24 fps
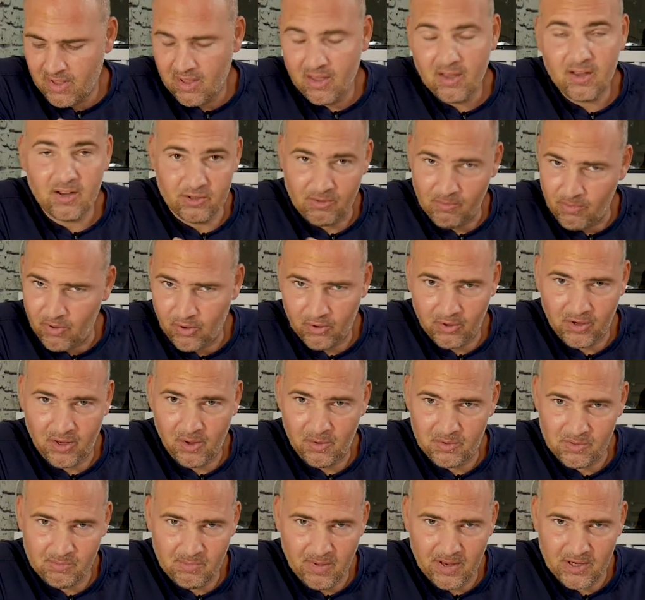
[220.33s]
because I'm not going to
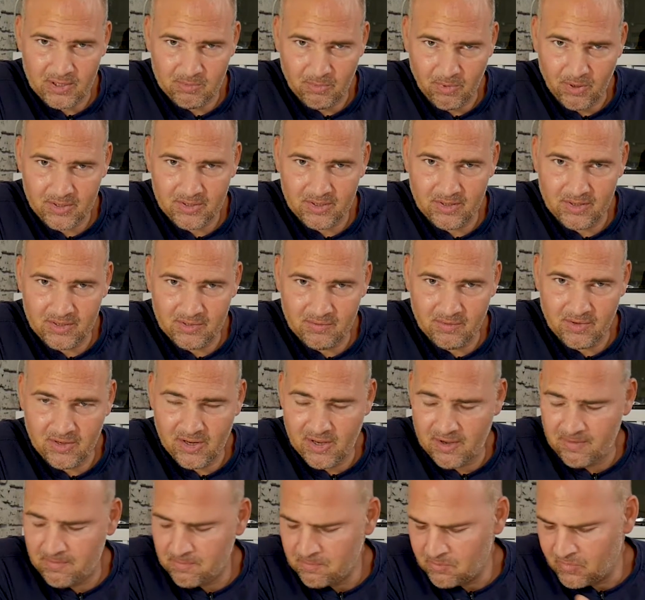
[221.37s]
go to benchmarks in this
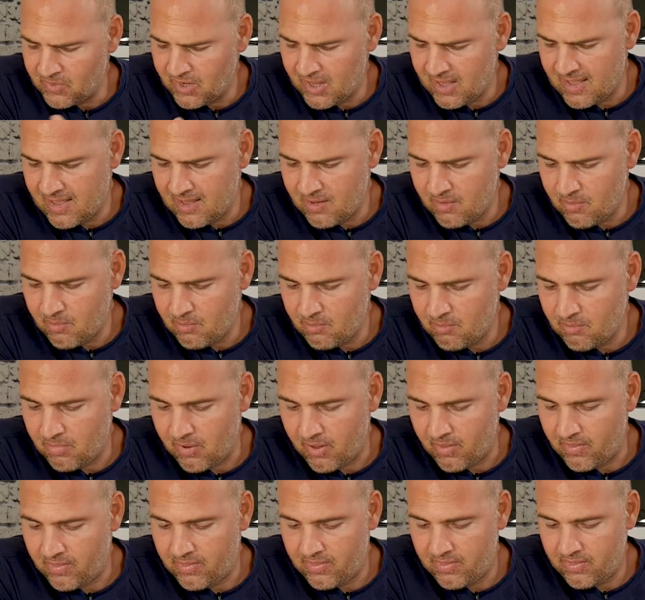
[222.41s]
video.
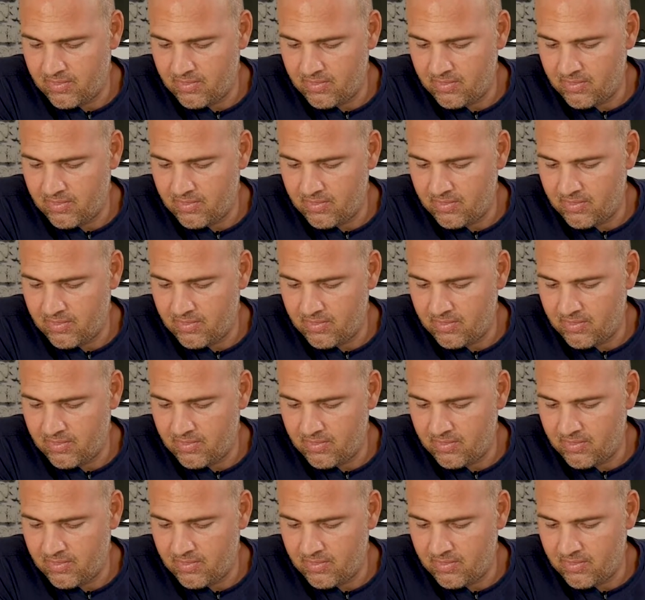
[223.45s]
But